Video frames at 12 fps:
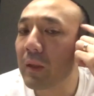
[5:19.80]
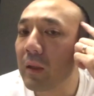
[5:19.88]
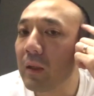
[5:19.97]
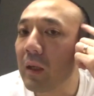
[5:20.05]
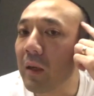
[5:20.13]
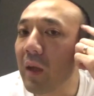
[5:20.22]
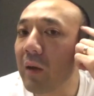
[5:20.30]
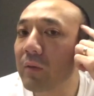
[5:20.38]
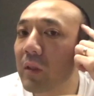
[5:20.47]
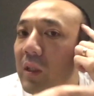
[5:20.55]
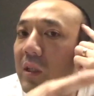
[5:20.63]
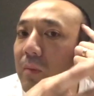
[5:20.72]
And
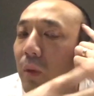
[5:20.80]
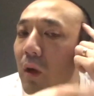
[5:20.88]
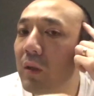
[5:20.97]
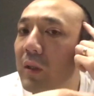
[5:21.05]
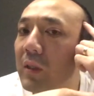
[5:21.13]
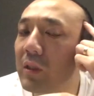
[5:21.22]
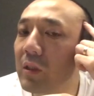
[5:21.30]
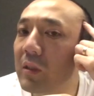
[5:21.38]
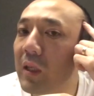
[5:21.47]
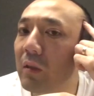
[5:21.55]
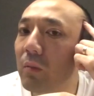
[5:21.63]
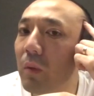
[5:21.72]
after they import it
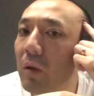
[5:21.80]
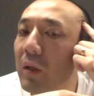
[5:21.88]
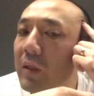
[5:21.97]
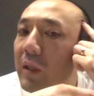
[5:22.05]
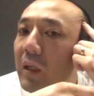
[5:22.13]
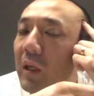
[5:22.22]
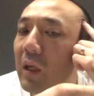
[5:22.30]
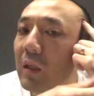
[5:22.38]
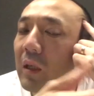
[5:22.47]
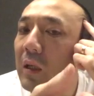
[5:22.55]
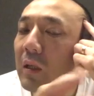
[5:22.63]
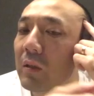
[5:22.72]
inside the wallet, they can
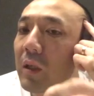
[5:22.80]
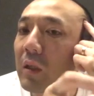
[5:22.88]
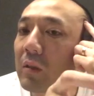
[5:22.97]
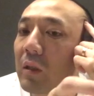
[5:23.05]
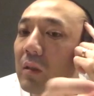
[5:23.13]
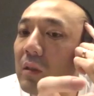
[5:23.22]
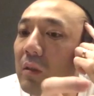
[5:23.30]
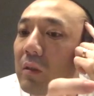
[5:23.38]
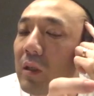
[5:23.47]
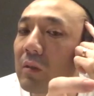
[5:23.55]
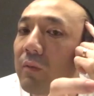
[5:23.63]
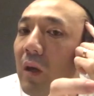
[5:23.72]

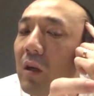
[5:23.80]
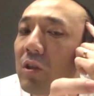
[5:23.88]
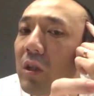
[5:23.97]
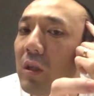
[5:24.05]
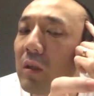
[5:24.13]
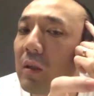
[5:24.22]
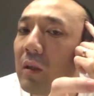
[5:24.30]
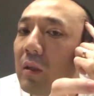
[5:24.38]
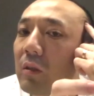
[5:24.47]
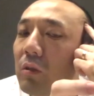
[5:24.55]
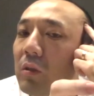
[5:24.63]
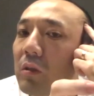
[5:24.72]
there's function.
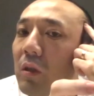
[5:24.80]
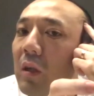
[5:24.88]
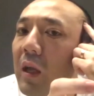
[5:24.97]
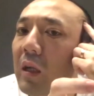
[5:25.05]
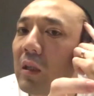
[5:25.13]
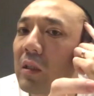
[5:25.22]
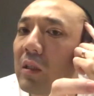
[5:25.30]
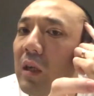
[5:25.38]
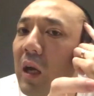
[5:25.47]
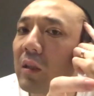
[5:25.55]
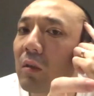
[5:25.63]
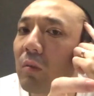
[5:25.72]
So it's not like in
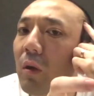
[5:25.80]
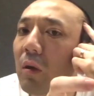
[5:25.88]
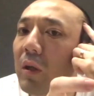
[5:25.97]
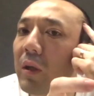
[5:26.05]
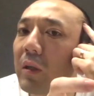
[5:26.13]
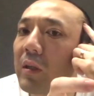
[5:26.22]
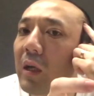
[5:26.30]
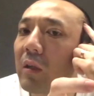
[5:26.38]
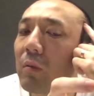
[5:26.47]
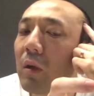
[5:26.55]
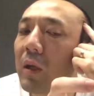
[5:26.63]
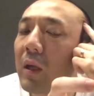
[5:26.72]
other wallet. In other
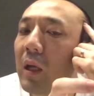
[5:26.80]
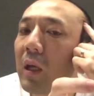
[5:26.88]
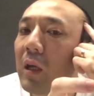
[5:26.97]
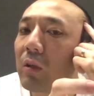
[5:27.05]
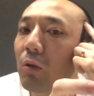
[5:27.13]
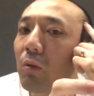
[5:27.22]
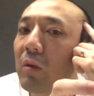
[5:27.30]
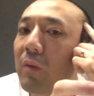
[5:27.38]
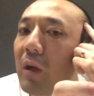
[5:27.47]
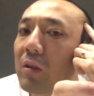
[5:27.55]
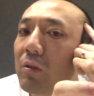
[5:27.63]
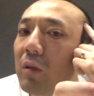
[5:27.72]
wallet, the only
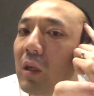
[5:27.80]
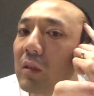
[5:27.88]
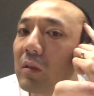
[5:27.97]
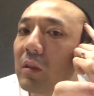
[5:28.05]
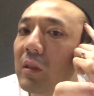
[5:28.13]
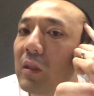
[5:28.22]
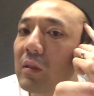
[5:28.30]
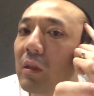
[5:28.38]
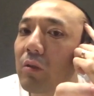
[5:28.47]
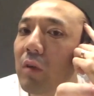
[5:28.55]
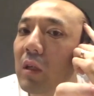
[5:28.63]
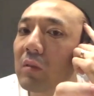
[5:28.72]
function you can see is the
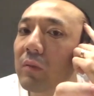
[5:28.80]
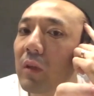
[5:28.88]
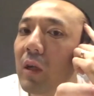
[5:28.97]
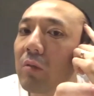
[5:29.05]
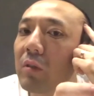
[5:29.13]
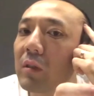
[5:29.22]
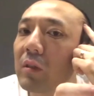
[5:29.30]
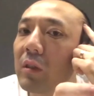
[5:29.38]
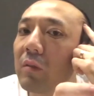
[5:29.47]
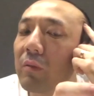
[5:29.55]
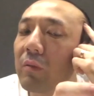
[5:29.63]
transfer and receive.